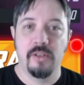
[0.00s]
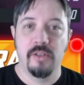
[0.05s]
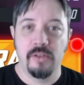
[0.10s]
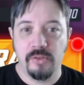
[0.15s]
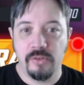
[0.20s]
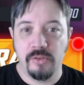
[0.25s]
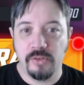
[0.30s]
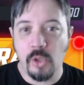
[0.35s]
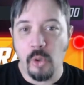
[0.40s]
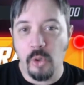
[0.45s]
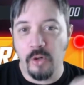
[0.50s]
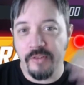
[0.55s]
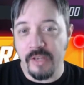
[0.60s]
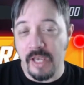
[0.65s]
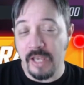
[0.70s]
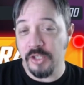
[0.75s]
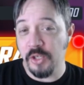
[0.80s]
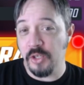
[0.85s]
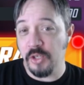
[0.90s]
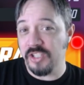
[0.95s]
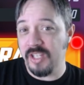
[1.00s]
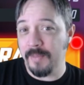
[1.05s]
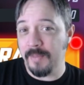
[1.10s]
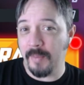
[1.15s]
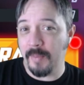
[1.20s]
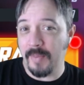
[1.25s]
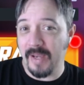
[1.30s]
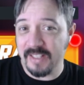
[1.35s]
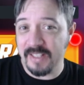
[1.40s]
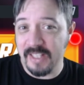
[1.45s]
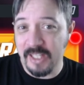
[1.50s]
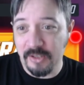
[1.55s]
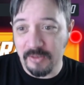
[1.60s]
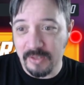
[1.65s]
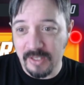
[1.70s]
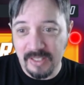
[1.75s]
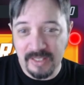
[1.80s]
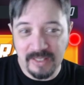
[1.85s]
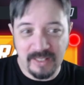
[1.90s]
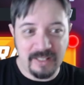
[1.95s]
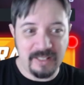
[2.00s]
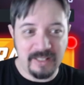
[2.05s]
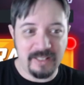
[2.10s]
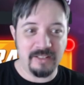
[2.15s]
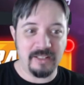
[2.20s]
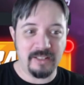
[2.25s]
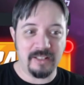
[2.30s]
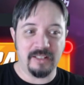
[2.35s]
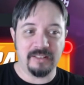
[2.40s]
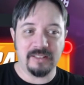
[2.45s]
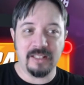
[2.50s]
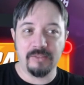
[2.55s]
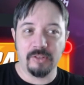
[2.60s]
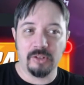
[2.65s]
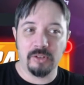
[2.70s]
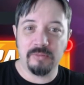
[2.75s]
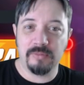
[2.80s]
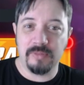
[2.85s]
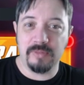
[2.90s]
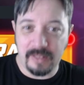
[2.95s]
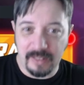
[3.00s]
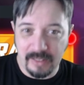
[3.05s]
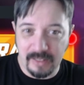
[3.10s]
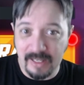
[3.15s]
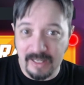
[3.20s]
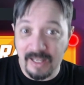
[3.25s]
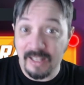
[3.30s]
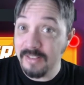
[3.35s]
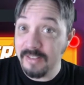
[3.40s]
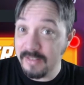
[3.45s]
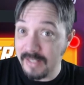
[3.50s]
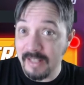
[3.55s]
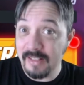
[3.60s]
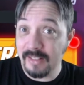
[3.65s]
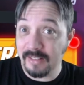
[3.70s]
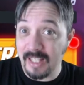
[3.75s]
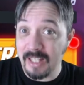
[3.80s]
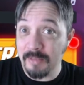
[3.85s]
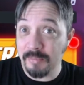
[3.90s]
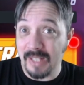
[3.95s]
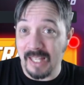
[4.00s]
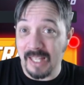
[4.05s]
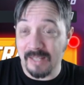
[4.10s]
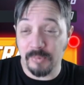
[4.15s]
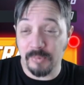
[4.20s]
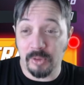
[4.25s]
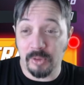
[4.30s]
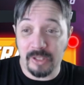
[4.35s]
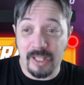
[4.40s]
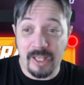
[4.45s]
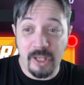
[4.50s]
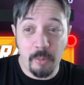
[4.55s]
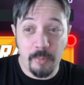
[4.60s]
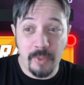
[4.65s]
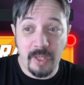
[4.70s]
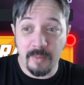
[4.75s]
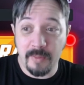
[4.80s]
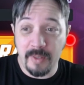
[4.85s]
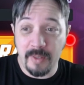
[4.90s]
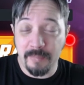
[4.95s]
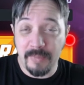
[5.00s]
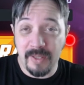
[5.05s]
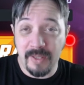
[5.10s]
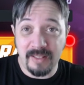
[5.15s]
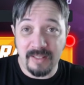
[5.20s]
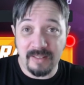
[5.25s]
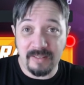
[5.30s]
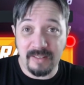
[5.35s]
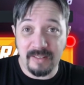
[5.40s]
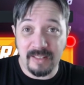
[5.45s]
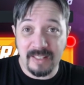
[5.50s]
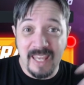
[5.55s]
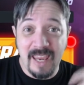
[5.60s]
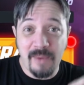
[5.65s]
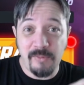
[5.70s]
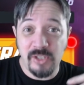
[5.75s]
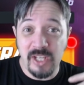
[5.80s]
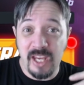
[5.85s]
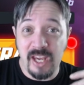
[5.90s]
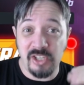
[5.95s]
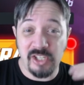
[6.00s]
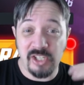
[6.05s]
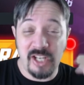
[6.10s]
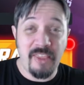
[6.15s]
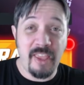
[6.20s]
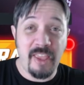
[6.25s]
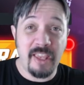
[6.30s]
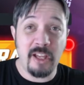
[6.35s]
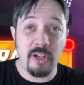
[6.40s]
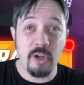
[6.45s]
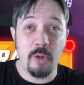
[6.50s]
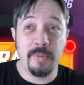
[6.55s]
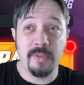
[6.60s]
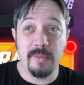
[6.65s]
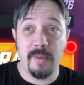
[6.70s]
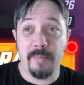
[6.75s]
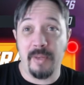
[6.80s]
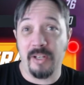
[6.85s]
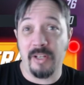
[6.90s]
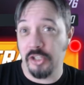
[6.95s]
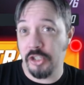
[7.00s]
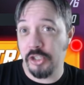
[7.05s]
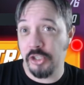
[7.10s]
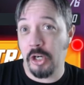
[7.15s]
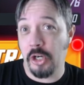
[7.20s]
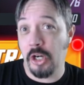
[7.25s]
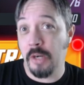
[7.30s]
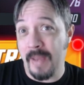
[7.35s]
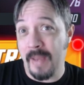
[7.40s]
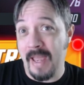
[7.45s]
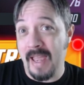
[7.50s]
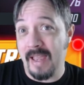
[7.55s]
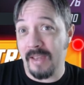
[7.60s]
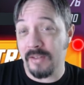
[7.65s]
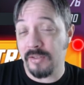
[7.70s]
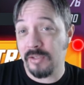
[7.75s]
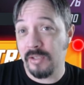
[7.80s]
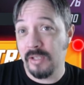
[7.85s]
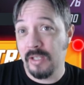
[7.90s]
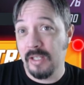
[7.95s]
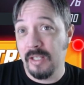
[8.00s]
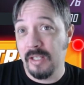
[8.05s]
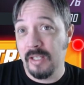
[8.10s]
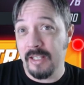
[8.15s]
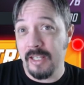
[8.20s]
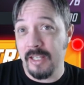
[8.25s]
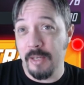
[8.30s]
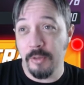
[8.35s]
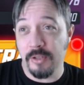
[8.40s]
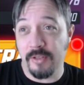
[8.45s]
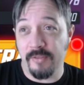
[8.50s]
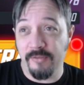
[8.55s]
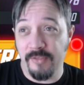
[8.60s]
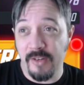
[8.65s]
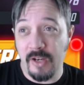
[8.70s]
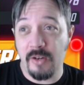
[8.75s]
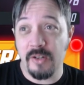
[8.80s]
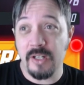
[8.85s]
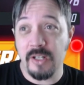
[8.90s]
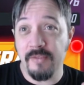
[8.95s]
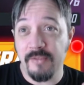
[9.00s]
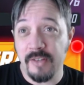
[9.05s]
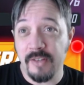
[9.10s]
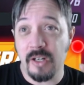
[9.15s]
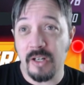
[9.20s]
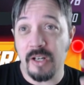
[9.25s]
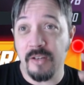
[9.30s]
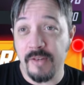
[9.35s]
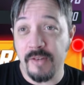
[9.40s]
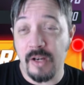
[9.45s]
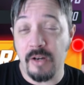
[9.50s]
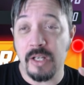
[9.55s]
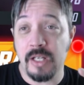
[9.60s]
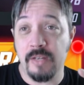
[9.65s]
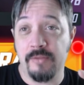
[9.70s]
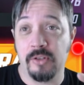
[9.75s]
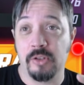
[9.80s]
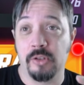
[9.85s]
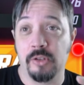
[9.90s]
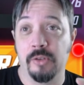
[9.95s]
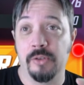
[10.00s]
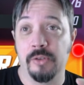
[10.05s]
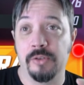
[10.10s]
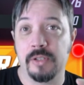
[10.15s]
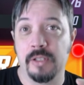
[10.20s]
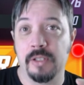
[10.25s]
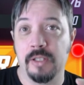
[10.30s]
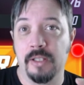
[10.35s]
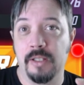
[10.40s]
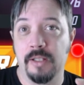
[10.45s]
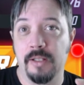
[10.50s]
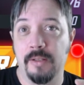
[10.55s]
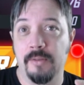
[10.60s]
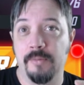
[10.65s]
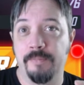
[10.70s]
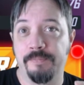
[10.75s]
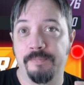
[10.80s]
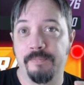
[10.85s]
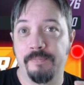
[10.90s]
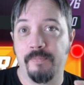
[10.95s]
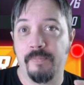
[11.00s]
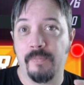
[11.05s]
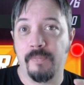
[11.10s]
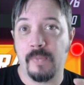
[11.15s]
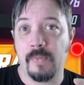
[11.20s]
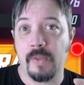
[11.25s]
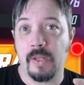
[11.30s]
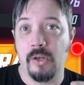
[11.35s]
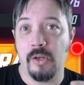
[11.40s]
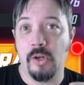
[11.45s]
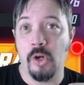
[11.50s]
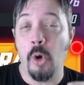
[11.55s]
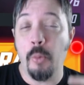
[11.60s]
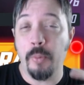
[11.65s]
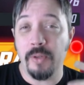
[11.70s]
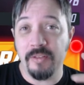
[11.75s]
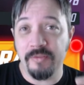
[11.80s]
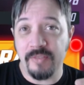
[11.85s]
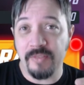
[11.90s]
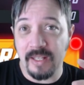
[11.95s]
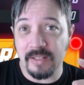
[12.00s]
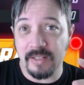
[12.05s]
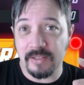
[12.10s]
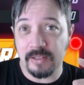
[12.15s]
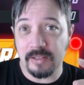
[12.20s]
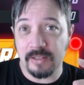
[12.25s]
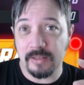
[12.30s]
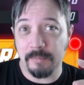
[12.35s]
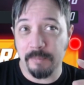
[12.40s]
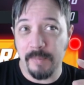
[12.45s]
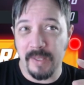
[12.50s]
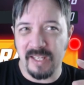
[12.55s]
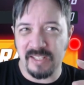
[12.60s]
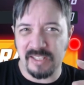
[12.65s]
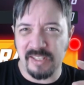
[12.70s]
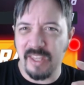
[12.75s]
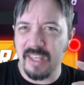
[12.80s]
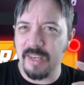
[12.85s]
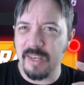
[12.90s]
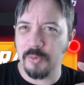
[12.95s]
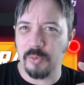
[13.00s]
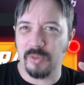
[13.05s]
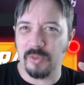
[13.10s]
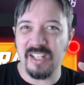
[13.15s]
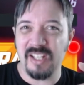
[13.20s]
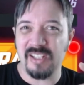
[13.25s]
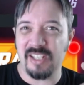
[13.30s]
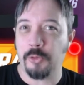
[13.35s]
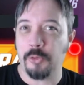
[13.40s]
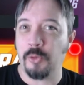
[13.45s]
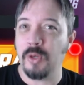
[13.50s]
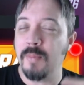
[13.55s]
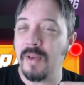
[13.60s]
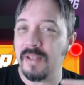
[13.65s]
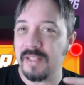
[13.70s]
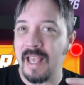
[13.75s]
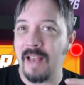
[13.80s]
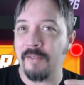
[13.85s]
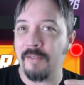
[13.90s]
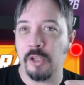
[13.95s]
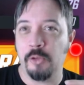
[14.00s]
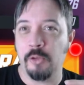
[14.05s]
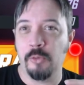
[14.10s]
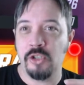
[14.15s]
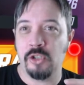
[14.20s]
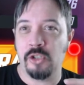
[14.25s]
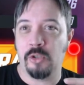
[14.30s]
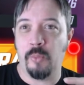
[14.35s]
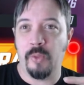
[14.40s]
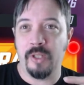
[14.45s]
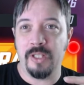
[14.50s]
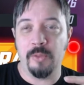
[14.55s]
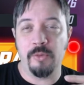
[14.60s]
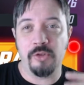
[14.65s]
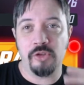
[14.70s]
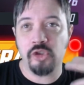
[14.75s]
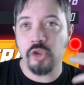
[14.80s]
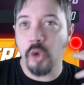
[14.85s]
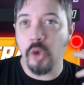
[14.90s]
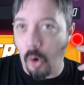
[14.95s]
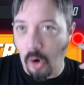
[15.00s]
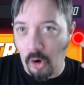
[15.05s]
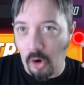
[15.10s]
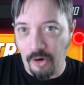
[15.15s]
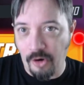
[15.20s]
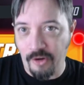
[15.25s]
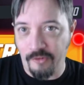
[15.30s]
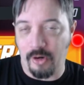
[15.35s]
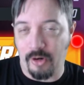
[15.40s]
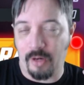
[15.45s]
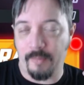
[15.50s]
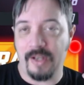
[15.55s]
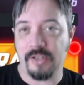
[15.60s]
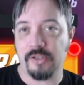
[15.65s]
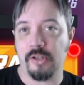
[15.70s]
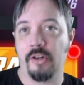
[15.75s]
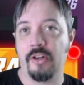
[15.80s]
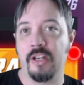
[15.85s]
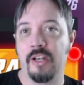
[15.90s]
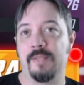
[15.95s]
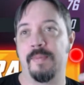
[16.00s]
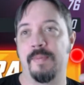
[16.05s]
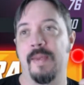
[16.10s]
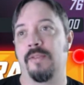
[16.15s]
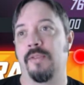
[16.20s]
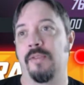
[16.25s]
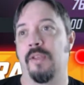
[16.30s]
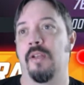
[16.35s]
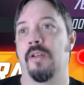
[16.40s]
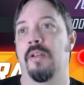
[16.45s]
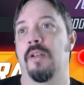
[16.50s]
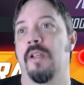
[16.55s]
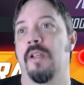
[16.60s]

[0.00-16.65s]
So, as you can see by my gearing and level, I tend to like Black I opened him up, and the game changed. I think I opened him up on his 3rd pass. He was a very, very, very difficult open event, because I think he was released like 3 months after the original one. It was so hard to farm Asgardians back then.